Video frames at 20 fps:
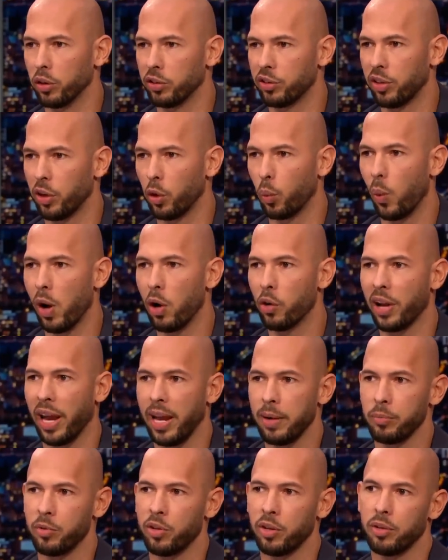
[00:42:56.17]
It said, "A well
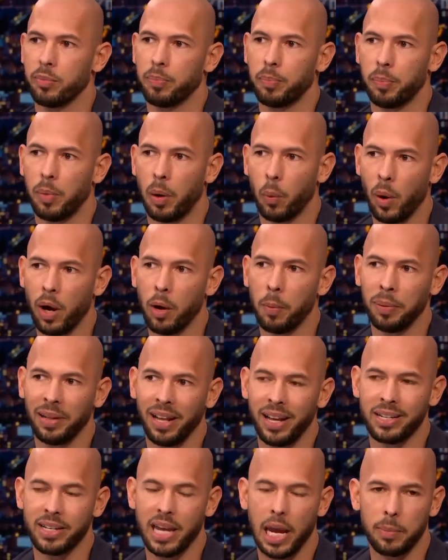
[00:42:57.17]
gamed, a well
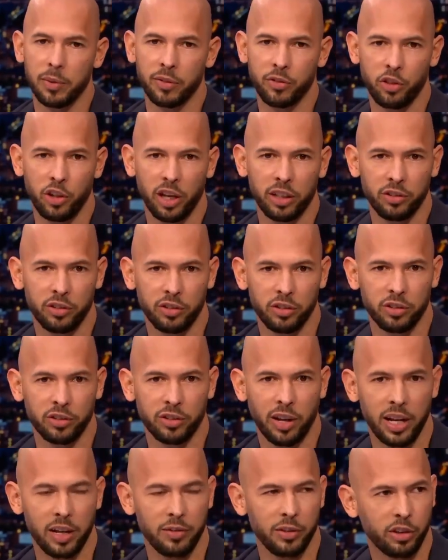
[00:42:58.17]
played game of chess is a
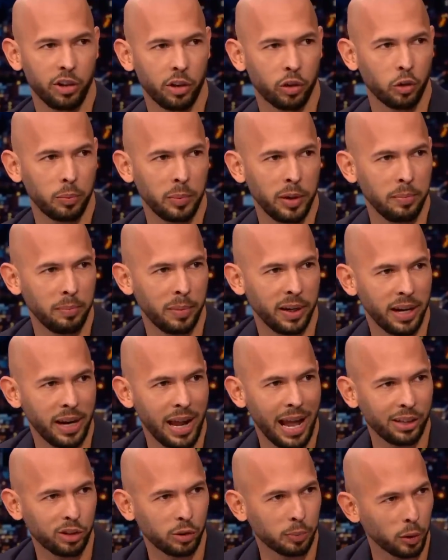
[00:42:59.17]
sign of a gentleman, but an
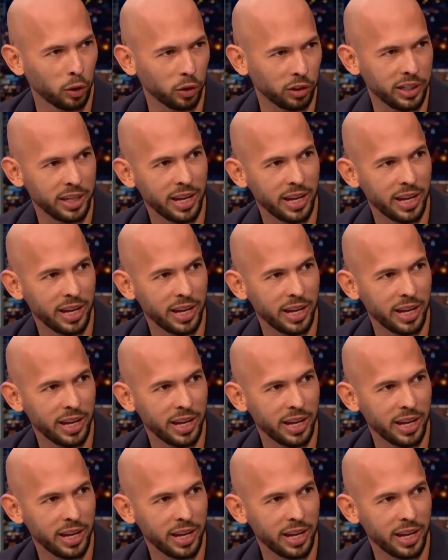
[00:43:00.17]
expertly